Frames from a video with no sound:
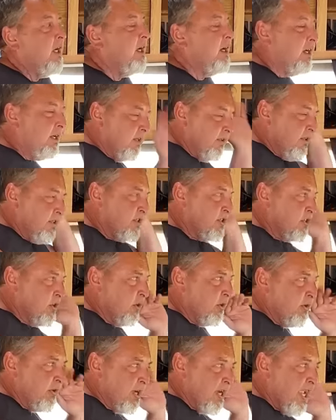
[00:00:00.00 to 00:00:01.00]
The
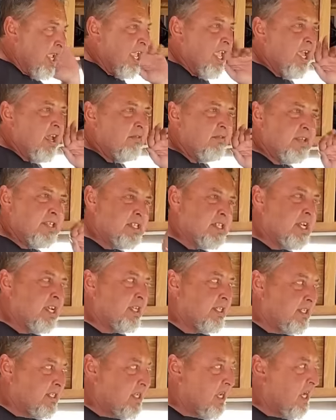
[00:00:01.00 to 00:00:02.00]
solar I have isn't on